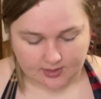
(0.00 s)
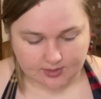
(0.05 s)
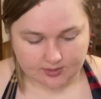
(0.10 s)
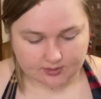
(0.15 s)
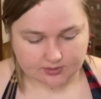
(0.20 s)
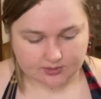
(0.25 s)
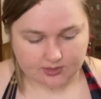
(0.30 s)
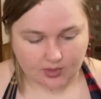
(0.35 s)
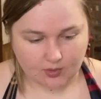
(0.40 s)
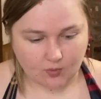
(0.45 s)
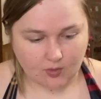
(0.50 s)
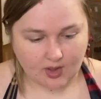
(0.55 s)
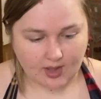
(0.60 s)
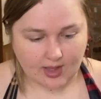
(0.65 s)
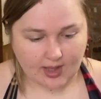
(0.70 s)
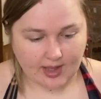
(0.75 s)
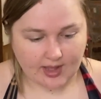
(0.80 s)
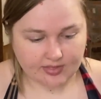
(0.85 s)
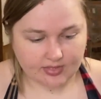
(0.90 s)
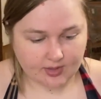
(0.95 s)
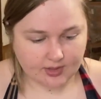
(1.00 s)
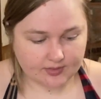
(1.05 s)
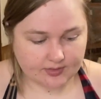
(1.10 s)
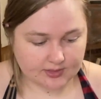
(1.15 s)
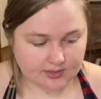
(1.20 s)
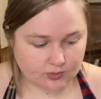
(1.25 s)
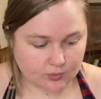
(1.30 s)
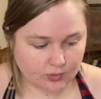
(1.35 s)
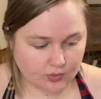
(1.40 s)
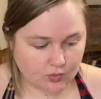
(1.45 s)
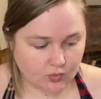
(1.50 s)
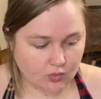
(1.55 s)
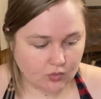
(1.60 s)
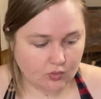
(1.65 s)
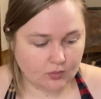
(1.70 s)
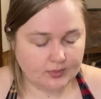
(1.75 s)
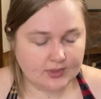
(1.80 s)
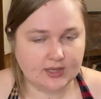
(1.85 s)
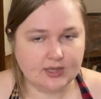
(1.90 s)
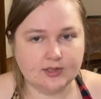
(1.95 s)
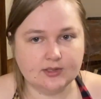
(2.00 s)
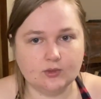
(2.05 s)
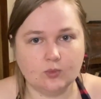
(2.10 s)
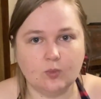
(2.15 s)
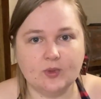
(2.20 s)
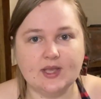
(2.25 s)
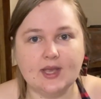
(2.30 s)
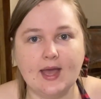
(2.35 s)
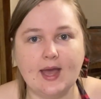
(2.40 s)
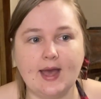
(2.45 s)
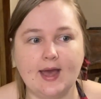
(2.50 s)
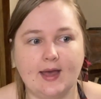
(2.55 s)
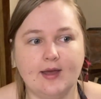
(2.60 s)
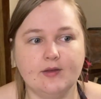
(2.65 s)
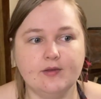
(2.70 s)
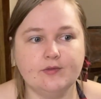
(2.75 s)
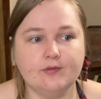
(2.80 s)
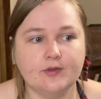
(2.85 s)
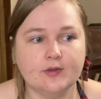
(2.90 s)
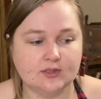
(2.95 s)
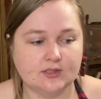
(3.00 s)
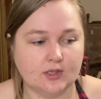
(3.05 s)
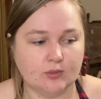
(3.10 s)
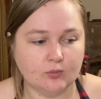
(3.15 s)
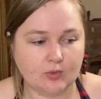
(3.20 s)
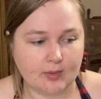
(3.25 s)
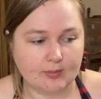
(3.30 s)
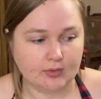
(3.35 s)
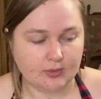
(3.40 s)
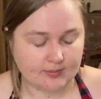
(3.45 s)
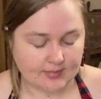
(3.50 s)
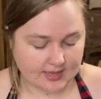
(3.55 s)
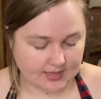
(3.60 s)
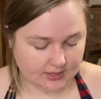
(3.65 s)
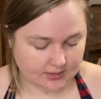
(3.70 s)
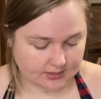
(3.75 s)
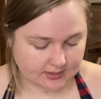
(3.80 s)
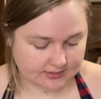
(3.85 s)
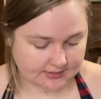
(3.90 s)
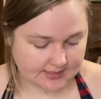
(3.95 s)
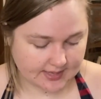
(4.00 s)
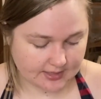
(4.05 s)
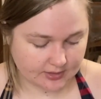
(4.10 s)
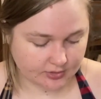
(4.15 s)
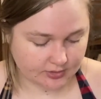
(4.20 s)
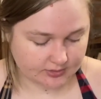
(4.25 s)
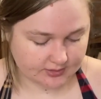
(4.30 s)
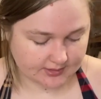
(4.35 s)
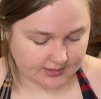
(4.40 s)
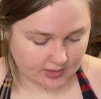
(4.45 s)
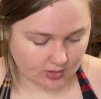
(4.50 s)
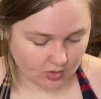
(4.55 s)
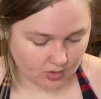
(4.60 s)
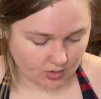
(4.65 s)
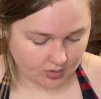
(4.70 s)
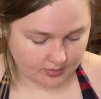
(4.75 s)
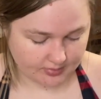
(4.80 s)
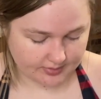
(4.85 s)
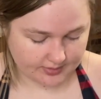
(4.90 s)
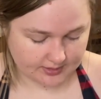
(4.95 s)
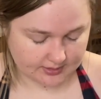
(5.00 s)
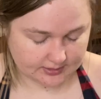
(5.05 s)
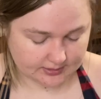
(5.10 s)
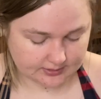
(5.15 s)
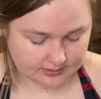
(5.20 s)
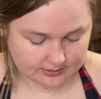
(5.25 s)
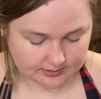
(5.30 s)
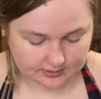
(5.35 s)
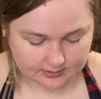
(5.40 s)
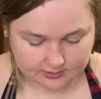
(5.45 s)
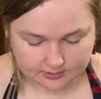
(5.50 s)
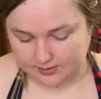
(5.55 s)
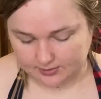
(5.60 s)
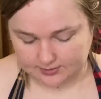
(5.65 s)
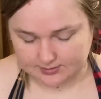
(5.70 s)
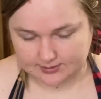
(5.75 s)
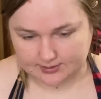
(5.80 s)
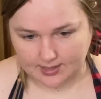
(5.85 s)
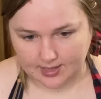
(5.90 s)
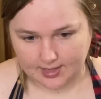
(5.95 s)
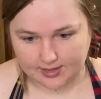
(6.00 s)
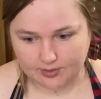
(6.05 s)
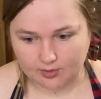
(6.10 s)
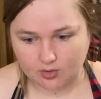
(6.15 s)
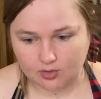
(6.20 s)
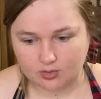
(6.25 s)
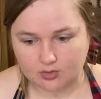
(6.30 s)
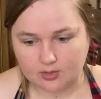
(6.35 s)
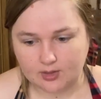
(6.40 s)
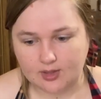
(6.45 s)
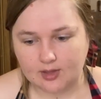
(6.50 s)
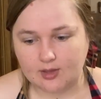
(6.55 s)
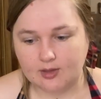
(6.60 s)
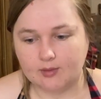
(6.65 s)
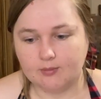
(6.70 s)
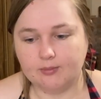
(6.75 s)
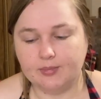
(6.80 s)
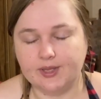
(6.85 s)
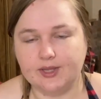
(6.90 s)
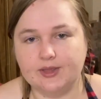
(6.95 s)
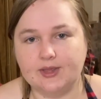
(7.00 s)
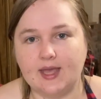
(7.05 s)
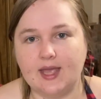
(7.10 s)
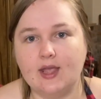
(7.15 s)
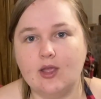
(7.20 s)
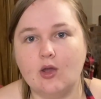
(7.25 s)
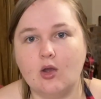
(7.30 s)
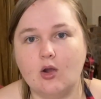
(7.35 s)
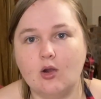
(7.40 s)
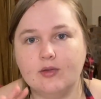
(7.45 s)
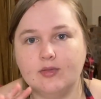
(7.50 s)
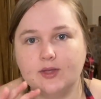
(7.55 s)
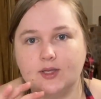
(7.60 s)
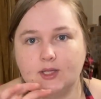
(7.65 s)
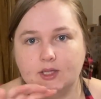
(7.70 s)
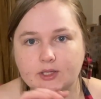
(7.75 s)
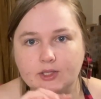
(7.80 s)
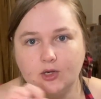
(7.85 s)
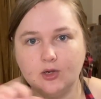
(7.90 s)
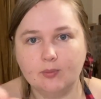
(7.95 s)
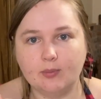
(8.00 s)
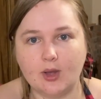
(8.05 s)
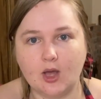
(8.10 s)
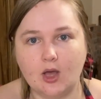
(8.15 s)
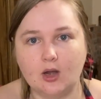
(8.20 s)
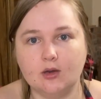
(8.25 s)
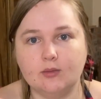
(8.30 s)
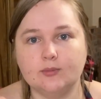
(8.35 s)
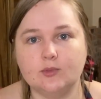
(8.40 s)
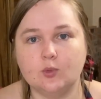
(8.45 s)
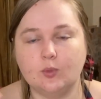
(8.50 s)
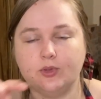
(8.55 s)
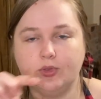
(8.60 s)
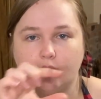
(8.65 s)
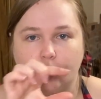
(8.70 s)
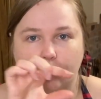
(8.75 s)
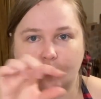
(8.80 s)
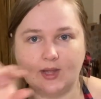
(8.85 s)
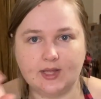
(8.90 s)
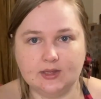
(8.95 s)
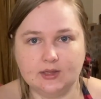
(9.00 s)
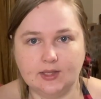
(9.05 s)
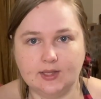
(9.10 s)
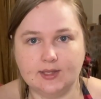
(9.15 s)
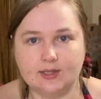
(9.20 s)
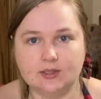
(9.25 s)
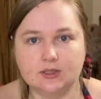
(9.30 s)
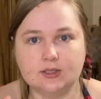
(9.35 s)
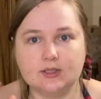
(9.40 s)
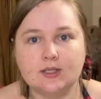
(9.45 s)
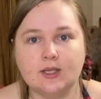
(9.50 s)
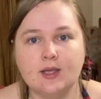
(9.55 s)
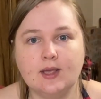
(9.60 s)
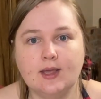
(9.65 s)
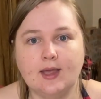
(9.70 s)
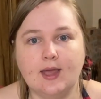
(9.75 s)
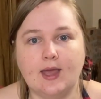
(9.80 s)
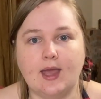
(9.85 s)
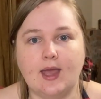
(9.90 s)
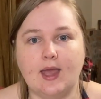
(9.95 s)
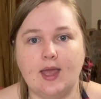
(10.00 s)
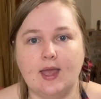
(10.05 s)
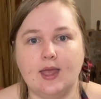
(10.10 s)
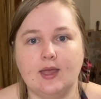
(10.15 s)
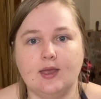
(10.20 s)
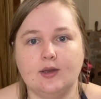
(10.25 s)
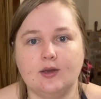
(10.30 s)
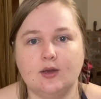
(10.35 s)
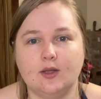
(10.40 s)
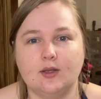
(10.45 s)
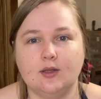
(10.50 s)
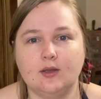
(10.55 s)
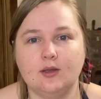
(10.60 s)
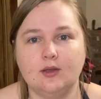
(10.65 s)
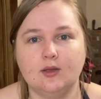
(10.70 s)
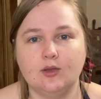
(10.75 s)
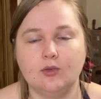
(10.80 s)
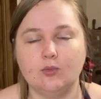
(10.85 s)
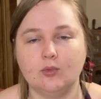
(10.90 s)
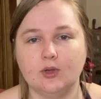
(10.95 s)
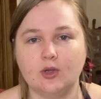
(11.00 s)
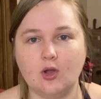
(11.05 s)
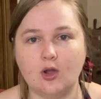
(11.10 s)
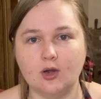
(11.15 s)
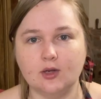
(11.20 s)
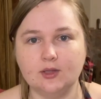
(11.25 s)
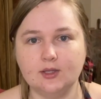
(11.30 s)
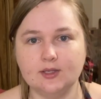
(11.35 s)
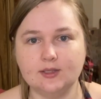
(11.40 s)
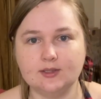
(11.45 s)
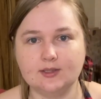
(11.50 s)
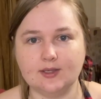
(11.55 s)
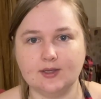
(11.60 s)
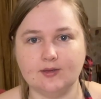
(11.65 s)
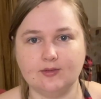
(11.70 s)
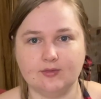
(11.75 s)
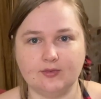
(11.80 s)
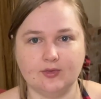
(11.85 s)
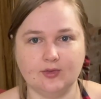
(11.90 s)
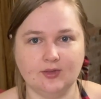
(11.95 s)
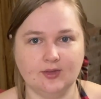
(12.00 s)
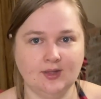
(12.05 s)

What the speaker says: So I thought these were cool because we have some Rubbermaid containers that are this style, but they are the clear bottoms with the red lids. And regardless of